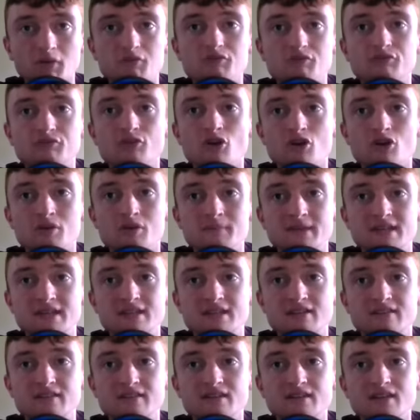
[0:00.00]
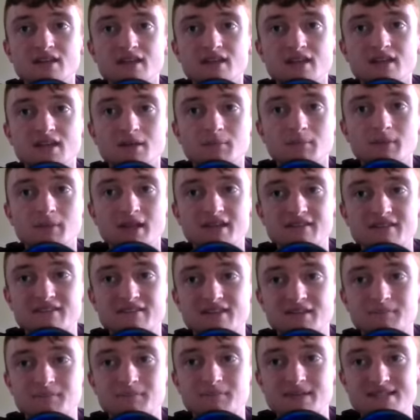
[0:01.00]
for Meath, but I
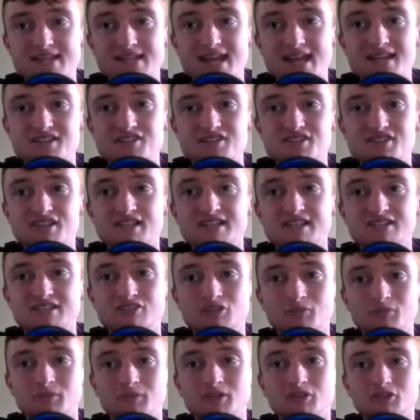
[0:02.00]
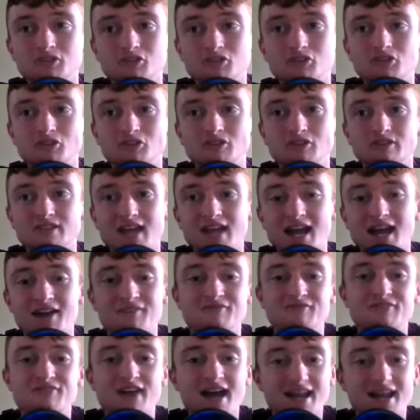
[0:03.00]
think potentially Dublin could
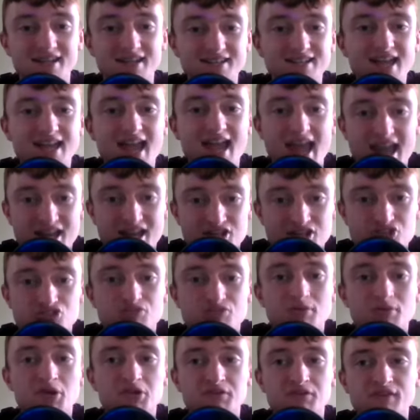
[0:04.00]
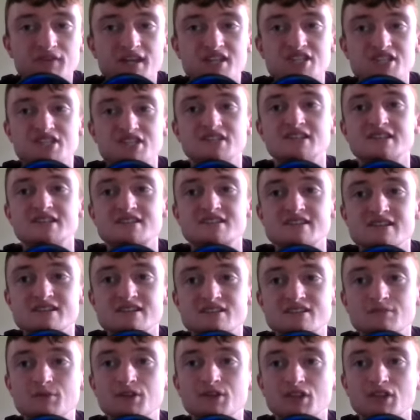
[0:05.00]
have that extra motivation this year
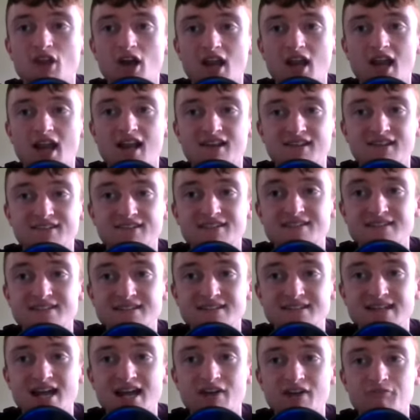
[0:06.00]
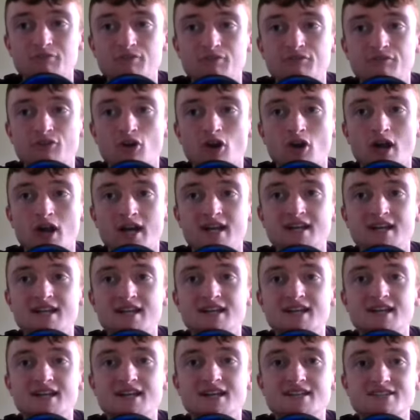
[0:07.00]
to win the All-Ireland that they didn't have before.
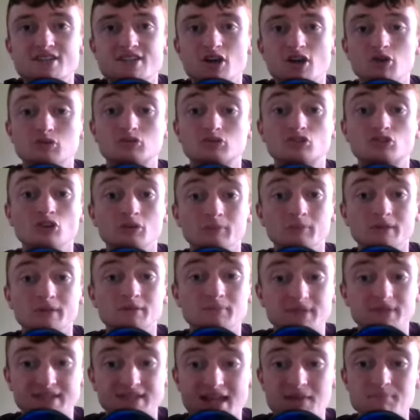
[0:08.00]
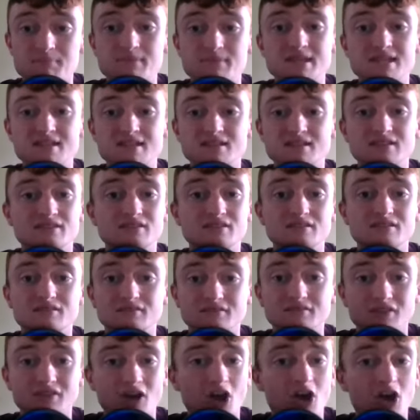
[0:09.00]
So Dublin, but then Meath,
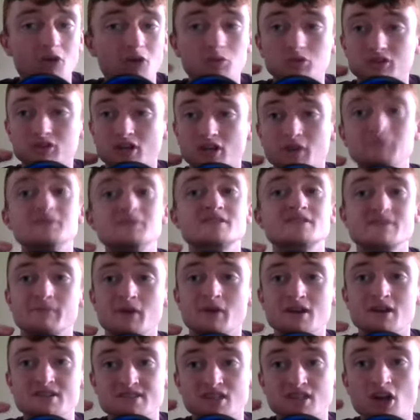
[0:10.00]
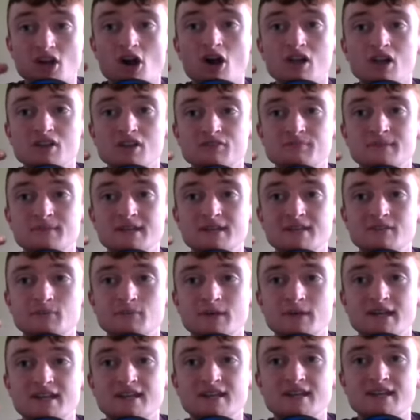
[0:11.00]
I would not be surprised at all if Meath
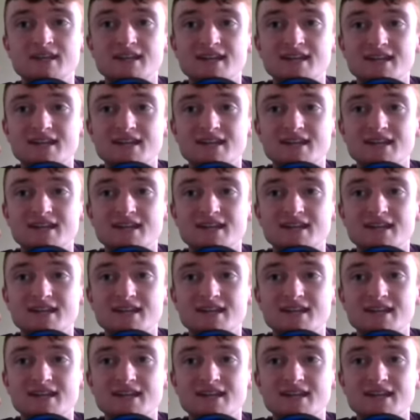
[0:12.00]
win.